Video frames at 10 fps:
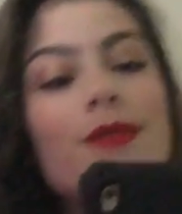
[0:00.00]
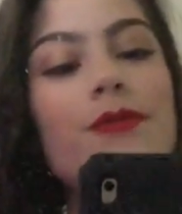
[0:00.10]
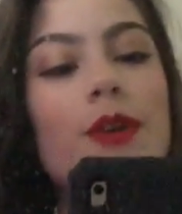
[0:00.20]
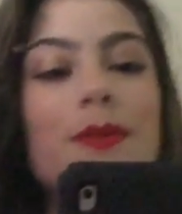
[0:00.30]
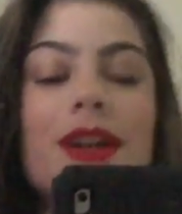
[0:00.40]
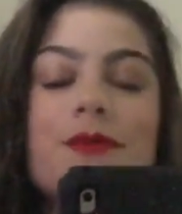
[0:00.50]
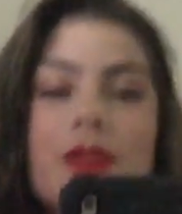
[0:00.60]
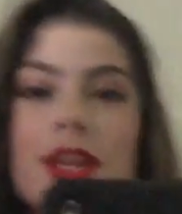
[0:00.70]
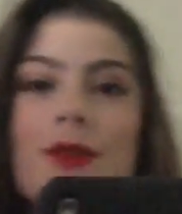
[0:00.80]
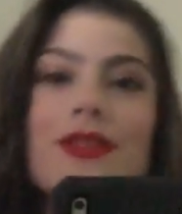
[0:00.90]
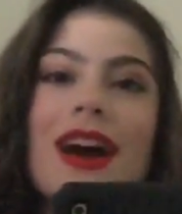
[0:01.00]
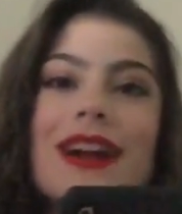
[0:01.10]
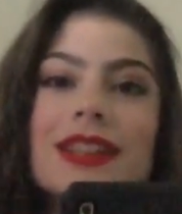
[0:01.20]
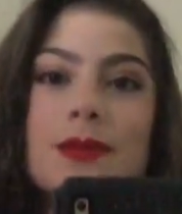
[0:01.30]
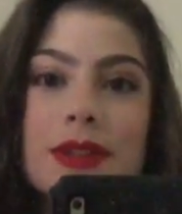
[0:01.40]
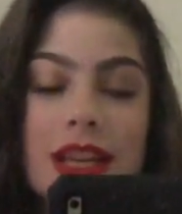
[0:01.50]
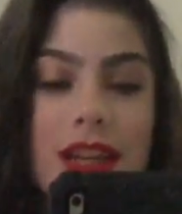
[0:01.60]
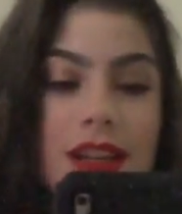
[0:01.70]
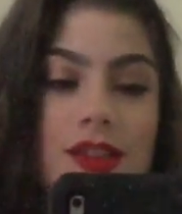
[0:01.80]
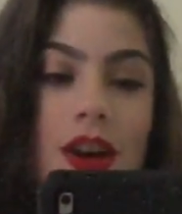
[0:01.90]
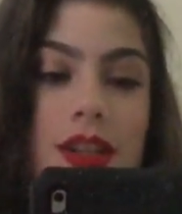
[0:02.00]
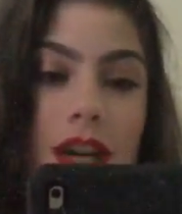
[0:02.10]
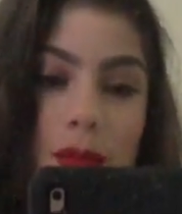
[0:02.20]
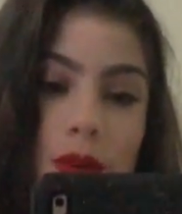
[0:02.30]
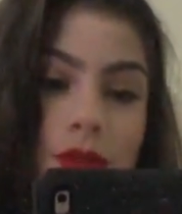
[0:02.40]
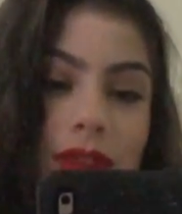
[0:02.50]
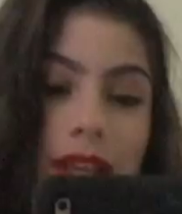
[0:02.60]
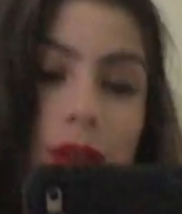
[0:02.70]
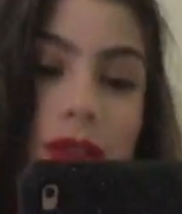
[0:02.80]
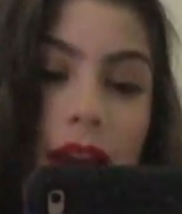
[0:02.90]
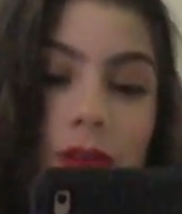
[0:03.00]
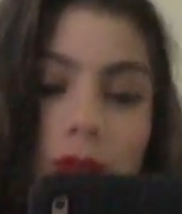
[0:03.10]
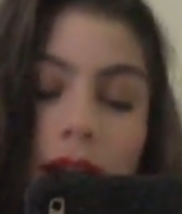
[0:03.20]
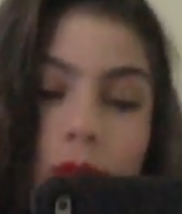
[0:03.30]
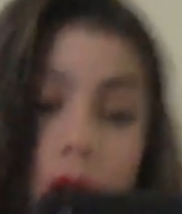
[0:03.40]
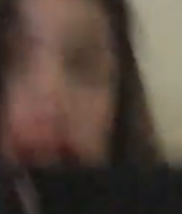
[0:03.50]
wanna film like a video with Allie, but like it's hard to upload videos around